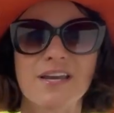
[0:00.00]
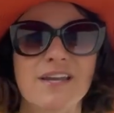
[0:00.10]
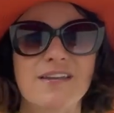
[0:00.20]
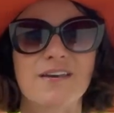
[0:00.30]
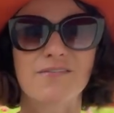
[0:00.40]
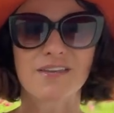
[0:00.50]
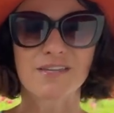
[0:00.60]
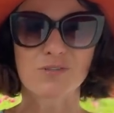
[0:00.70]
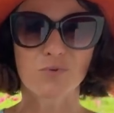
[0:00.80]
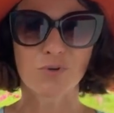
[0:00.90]
Now
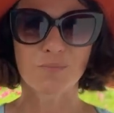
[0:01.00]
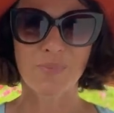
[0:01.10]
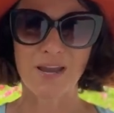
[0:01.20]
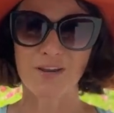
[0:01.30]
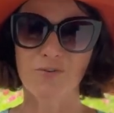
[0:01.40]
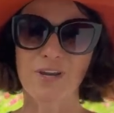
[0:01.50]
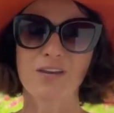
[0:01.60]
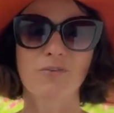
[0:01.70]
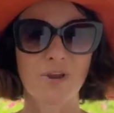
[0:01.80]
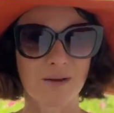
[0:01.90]
these were my
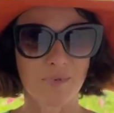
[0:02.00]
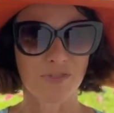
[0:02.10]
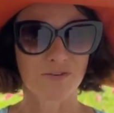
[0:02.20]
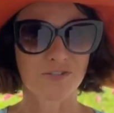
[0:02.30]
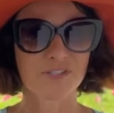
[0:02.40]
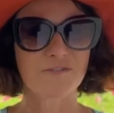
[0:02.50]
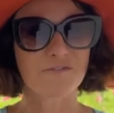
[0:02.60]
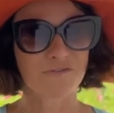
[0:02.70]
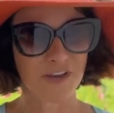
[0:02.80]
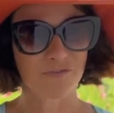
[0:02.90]
great-grandmother's
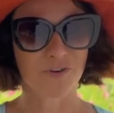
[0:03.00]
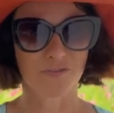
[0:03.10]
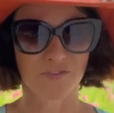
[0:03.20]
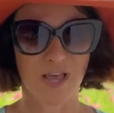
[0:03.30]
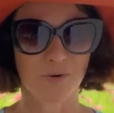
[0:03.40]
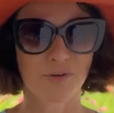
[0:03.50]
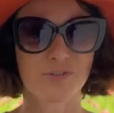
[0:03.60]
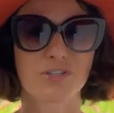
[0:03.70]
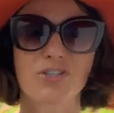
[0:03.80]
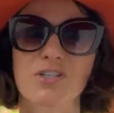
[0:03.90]
favorite
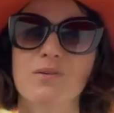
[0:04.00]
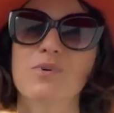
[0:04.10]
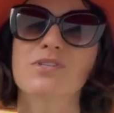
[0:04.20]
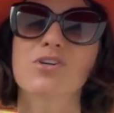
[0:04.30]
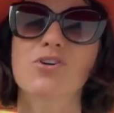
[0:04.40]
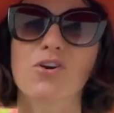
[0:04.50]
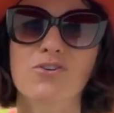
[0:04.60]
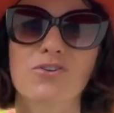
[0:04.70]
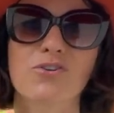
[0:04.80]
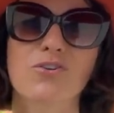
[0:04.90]
flowers. She was a
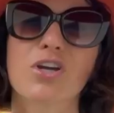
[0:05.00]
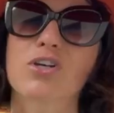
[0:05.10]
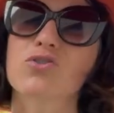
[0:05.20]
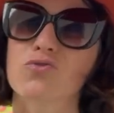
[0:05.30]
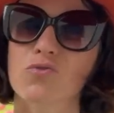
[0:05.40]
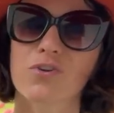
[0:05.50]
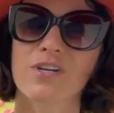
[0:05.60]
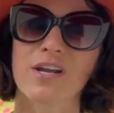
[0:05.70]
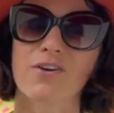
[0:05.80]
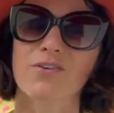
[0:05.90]
gardener
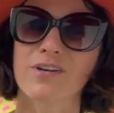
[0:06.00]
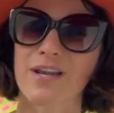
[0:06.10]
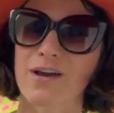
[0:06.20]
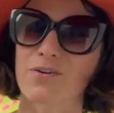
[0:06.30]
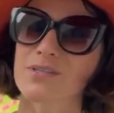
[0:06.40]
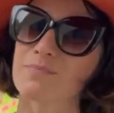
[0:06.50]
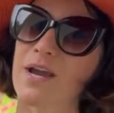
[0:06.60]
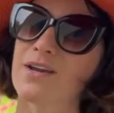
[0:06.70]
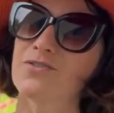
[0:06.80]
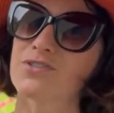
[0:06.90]
extraordinaire. Now it's
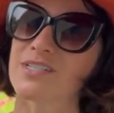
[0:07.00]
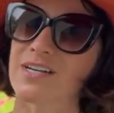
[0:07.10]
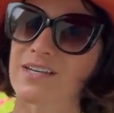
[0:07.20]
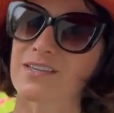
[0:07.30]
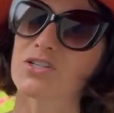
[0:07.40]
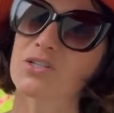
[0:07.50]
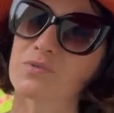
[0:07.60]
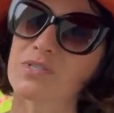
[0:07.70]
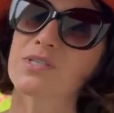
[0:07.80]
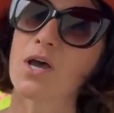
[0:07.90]
my understanding that she
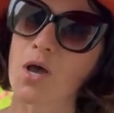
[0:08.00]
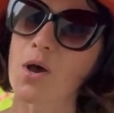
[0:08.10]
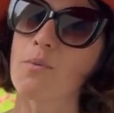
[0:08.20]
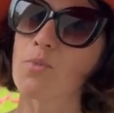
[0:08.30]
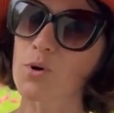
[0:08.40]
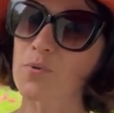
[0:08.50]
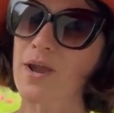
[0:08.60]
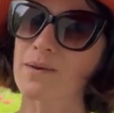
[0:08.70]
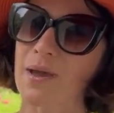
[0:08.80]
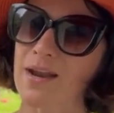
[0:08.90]
was more
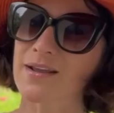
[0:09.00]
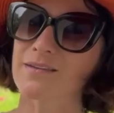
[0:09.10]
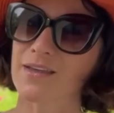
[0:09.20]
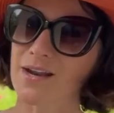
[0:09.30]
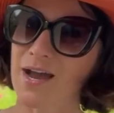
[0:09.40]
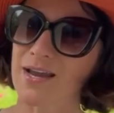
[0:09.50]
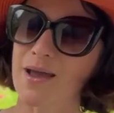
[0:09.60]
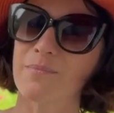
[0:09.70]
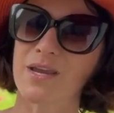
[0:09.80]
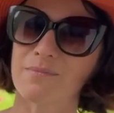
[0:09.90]
pragmatic than I
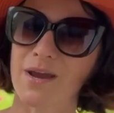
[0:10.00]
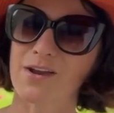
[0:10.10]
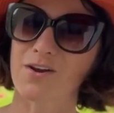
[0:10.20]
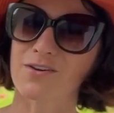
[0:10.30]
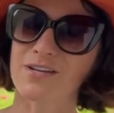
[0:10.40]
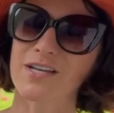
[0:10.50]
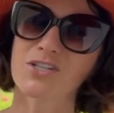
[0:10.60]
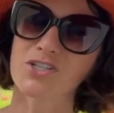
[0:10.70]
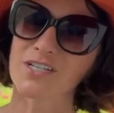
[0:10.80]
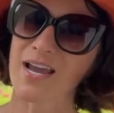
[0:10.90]
am in my gardening.
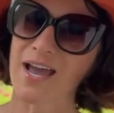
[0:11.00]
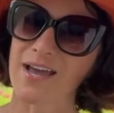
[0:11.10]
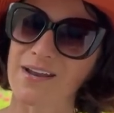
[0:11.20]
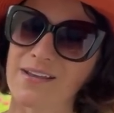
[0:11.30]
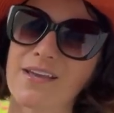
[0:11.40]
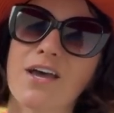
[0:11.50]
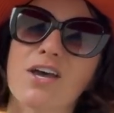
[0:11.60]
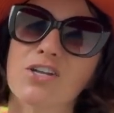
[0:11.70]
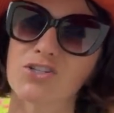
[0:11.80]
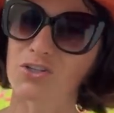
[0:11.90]
She had
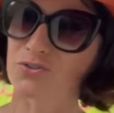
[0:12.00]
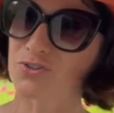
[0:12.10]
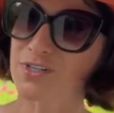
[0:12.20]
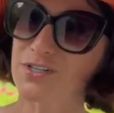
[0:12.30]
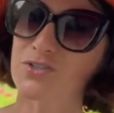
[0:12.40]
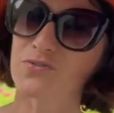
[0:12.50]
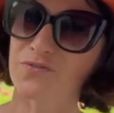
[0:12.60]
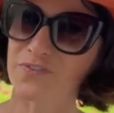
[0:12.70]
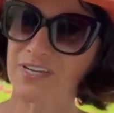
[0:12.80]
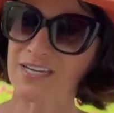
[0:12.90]
children to
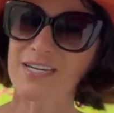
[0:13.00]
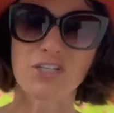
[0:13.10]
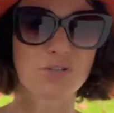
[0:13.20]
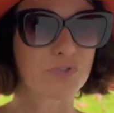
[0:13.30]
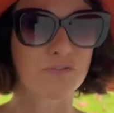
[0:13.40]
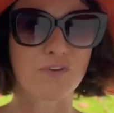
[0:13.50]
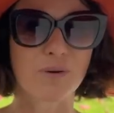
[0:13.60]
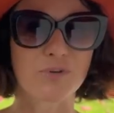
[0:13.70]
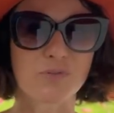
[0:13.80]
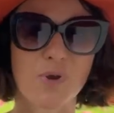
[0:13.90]
feed. She was a
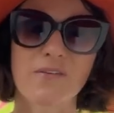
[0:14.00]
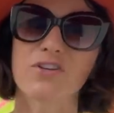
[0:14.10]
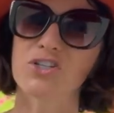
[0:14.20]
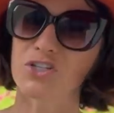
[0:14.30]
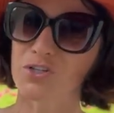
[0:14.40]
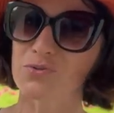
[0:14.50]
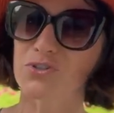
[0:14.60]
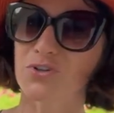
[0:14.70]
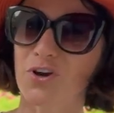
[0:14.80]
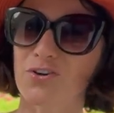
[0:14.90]
farmer's wife and she used
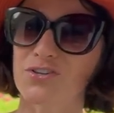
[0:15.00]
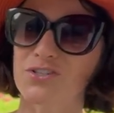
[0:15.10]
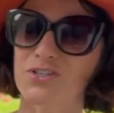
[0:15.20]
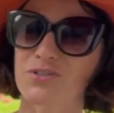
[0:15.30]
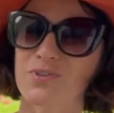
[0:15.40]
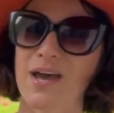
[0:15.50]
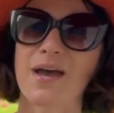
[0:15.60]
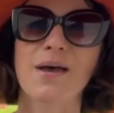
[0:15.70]
her garden to do that.